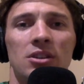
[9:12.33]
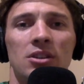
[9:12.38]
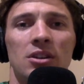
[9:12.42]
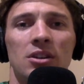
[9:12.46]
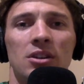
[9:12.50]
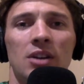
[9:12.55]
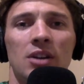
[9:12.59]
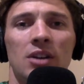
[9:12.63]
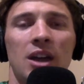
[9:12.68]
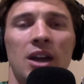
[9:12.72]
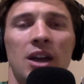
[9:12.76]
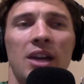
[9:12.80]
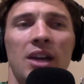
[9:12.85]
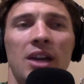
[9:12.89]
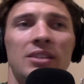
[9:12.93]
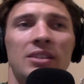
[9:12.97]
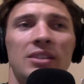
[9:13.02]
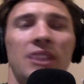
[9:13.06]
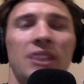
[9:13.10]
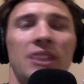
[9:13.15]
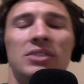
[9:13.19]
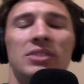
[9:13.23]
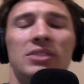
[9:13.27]

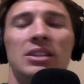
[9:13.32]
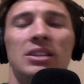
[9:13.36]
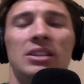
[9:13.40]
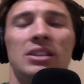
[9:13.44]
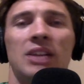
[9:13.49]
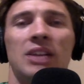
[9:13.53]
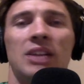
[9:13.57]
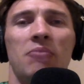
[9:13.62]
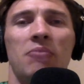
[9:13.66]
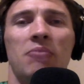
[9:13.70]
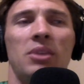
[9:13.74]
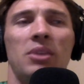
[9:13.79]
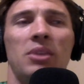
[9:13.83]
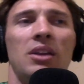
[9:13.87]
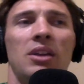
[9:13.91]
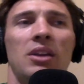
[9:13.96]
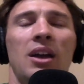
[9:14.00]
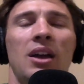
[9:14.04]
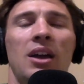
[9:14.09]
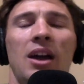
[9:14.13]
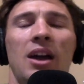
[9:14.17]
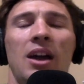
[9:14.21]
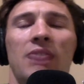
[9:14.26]

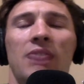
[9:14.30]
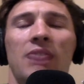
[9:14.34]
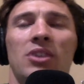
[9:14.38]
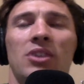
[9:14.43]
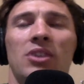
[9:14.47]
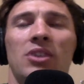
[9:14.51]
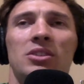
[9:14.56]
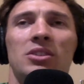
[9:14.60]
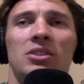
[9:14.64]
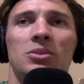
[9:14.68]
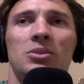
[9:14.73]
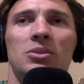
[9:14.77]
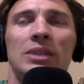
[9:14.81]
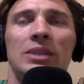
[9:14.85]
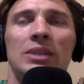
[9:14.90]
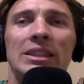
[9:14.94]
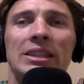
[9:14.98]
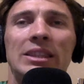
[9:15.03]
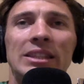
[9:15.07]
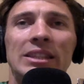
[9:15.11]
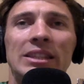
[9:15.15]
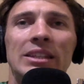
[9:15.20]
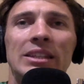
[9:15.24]
I've gone to
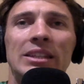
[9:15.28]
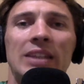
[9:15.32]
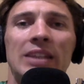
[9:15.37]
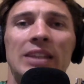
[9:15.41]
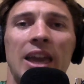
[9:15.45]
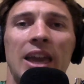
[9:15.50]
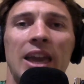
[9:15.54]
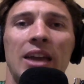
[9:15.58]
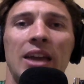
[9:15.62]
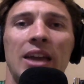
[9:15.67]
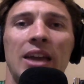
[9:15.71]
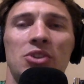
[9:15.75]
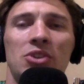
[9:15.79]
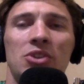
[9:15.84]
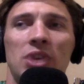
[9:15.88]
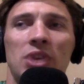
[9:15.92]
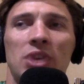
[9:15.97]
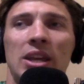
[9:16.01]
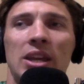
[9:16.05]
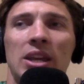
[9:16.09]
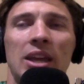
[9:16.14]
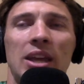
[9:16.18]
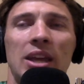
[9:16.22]
elite
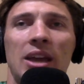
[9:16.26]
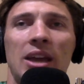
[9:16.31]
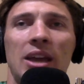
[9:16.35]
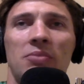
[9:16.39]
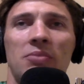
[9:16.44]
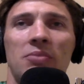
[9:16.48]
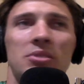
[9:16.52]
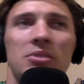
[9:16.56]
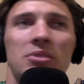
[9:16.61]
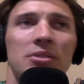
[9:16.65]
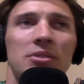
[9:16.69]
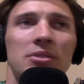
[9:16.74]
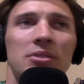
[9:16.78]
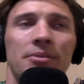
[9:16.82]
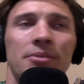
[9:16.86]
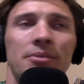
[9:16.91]
training camps.